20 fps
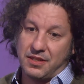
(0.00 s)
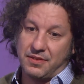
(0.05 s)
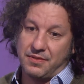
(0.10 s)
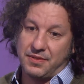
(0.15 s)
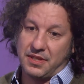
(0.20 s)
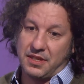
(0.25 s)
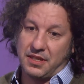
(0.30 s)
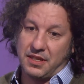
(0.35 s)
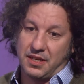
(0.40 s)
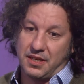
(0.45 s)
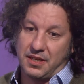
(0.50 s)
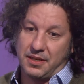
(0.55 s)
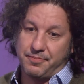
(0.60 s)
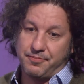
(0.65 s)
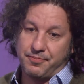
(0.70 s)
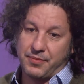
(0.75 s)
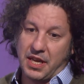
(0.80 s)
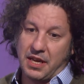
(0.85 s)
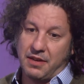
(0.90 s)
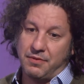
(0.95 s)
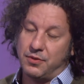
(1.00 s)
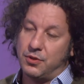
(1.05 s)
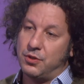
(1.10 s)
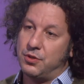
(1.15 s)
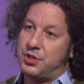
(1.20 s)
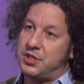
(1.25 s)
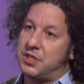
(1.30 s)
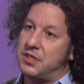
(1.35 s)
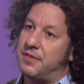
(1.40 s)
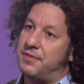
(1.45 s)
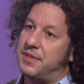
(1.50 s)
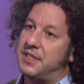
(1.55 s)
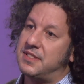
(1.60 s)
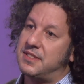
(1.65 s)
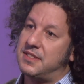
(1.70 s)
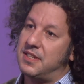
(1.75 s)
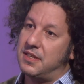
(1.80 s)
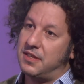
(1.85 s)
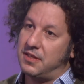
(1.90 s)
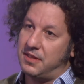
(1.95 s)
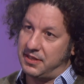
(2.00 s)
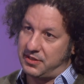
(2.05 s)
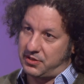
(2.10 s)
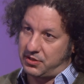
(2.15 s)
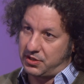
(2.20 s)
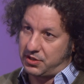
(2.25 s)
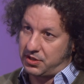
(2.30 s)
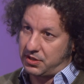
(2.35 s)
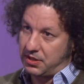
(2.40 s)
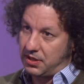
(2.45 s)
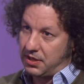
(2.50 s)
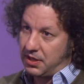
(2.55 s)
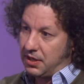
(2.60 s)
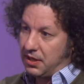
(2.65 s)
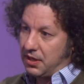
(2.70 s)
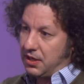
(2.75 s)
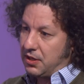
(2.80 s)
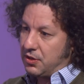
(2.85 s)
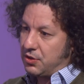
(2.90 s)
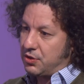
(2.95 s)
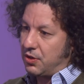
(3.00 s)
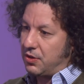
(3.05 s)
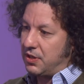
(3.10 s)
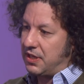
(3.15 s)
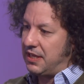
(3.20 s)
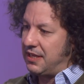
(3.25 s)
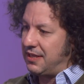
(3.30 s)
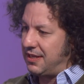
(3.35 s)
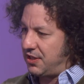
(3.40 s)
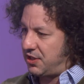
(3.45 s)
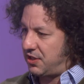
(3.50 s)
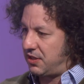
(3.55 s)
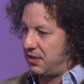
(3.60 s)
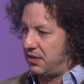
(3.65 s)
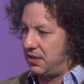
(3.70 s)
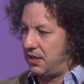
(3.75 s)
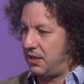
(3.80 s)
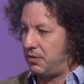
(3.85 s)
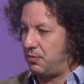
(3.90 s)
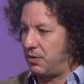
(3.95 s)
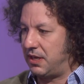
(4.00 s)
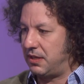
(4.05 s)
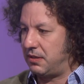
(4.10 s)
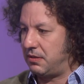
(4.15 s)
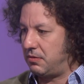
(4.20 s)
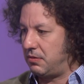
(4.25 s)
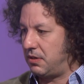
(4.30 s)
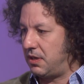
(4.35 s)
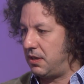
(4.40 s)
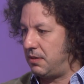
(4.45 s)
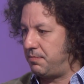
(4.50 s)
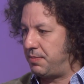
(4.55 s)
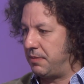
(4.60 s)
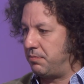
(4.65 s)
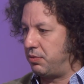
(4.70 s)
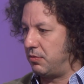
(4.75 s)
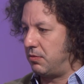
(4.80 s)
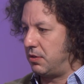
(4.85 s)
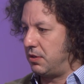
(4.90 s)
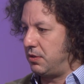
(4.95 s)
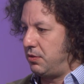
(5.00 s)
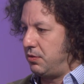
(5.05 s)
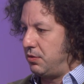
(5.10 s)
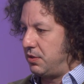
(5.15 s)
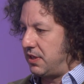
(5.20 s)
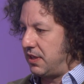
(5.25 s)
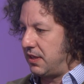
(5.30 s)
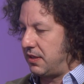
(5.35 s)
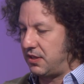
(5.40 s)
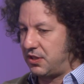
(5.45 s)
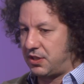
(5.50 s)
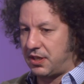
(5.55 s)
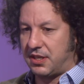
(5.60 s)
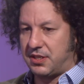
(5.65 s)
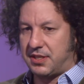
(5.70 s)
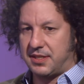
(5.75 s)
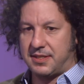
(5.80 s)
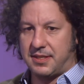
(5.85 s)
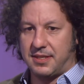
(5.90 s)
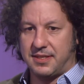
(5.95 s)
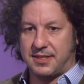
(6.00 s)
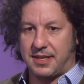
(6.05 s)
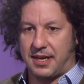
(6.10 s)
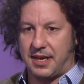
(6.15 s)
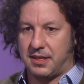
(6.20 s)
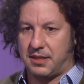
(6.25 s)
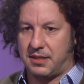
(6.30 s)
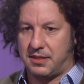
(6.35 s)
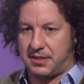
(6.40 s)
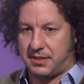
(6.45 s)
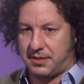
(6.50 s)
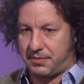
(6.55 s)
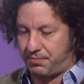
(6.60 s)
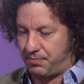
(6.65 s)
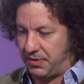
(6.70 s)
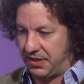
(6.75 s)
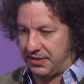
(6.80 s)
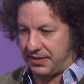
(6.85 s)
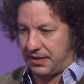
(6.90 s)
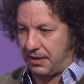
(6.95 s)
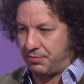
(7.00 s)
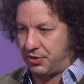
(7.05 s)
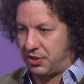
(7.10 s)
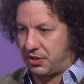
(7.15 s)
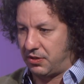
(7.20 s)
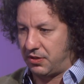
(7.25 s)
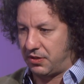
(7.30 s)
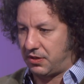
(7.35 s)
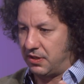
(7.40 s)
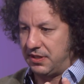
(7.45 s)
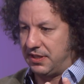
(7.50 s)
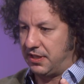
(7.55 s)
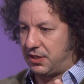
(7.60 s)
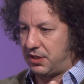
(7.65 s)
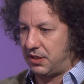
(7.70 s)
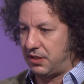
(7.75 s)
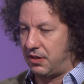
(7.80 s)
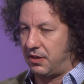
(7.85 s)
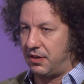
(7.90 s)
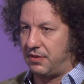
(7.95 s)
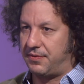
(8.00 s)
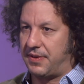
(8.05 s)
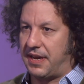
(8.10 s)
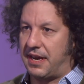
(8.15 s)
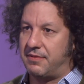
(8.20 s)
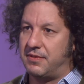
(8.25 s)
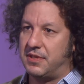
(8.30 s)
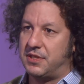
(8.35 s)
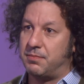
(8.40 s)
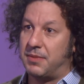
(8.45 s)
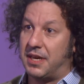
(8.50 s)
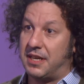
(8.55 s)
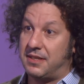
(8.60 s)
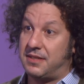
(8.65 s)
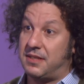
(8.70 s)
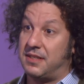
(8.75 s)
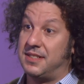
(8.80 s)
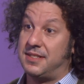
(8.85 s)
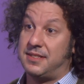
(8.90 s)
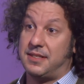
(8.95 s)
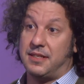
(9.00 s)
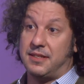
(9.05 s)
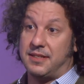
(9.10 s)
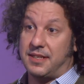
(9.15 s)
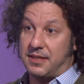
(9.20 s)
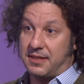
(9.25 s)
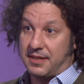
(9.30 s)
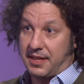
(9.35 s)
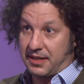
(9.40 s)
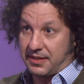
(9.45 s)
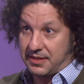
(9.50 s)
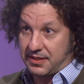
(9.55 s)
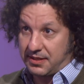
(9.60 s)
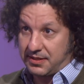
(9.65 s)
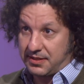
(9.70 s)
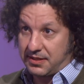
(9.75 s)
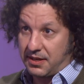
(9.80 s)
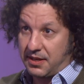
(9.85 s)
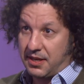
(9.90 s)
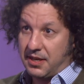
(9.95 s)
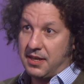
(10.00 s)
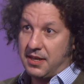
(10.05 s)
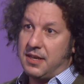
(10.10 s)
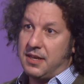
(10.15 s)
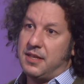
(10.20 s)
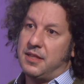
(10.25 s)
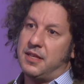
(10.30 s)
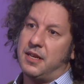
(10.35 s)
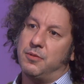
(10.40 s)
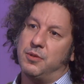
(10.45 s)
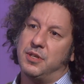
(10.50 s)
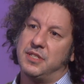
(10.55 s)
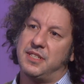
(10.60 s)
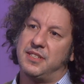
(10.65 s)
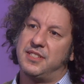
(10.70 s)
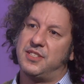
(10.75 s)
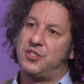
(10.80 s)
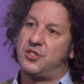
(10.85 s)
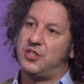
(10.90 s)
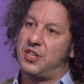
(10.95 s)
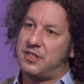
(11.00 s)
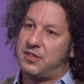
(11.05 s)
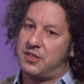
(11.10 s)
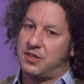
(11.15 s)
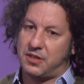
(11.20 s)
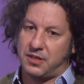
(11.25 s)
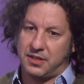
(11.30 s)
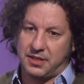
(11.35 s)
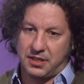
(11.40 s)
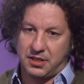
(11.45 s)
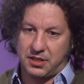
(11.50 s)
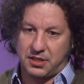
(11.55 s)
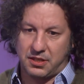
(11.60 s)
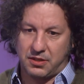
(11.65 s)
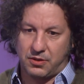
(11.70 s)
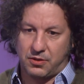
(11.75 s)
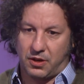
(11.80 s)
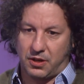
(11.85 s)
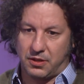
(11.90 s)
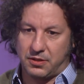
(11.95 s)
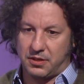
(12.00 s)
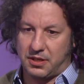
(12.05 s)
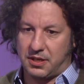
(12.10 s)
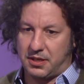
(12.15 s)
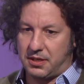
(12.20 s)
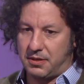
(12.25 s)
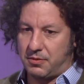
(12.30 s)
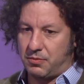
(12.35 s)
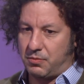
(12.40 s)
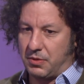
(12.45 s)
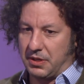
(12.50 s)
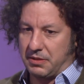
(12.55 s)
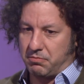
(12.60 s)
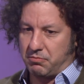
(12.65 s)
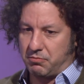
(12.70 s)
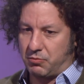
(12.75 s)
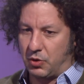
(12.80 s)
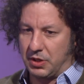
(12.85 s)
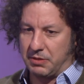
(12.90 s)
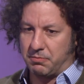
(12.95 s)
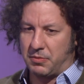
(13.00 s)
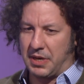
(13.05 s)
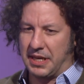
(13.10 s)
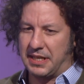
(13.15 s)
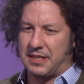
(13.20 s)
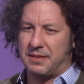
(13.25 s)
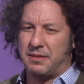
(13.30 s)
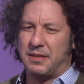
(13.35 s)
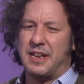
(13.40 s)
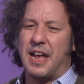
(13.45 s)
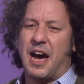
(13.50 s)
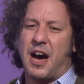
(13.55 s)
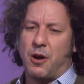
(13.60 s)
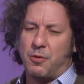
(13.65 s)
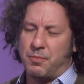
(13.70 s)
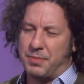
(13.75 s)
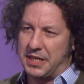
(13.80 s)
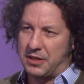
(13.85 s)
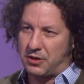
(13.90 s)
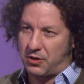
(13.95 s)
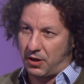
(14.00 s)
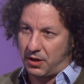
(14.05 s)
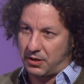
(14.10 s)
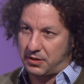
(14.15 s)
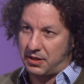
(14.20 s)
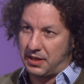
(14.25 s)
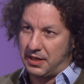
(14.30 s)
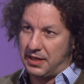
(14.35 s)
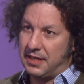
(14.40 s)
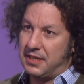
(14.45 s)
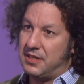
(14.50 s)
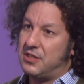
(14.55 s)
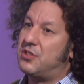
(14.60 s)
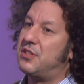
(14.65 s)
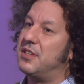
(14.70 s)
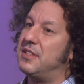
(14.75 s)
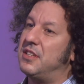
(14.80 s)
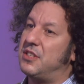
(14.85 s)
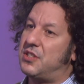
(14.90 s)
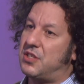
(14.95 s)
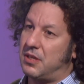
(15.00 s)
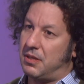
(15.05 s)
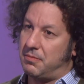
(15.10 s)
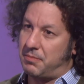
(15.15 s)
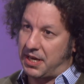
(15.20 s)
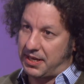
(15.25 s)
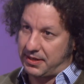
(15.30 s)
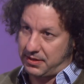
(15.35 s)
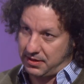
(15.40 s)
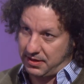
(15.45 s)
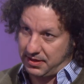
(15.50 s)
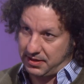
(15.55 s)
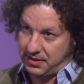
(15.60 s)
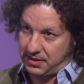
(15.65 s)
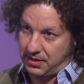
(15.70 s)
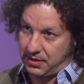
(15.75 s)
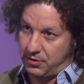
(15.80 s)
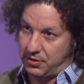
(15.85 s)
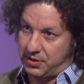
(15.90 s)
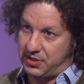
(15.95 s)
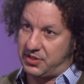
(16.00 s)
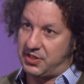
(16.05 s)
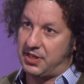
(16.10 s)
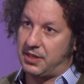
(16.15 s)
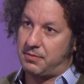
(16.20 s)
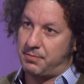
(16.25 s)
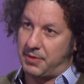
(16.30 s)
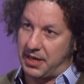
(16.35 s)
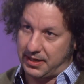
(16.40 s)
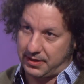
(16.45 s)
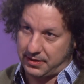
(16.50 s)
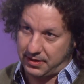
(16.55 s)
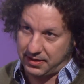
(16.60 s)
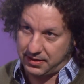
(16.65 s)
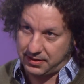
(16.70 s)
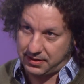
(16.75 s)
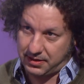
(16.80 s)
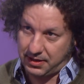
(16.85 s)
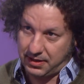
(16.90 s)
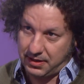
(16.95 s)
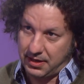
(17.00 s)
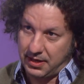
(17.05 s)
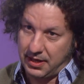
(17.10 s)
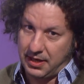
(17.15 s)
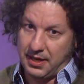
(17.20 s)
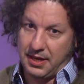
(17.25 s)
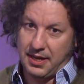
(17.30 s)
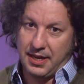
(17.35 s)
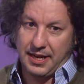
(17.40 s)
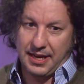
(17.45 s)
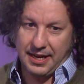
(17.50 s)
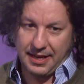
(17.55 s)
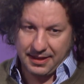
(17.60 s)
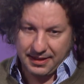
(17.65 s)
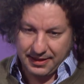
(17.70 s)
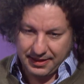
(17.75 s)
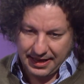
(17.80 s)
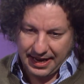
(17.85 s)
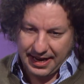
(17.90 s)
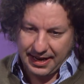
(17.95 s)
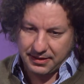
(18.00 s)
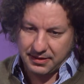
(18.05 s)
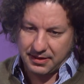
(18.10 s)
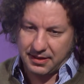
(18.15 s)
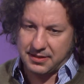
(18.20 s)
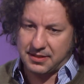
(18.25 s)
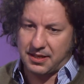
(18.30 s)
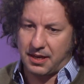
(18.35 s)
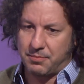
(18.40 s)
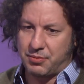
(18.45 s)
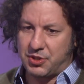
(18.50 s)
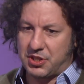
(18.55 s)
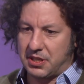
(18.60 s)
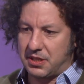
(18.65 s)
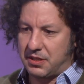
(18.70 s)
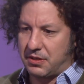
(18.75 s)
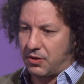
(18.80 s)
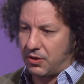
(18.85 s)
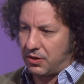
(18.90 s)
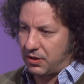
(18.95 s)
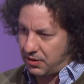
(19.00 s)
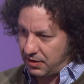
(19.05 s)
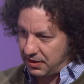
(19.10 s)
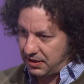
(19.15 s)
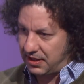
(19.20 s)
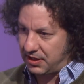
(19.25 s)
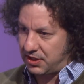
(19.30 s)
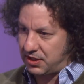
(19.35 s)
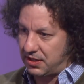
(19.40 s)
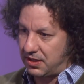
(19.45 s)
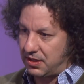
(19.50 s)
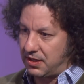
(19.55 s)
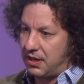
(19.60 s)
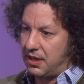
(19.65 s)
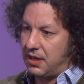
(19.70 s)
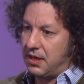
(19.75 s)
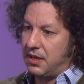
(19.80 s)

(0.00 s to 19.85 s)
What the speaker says: of the evolution of this literature. So initially, when people were using the judge's design, this assumption or condition of average monotonicity didn't exist. There was a stricter condition called what might now be called traditional monotonicity or strict monotonicity. And that assumption or condition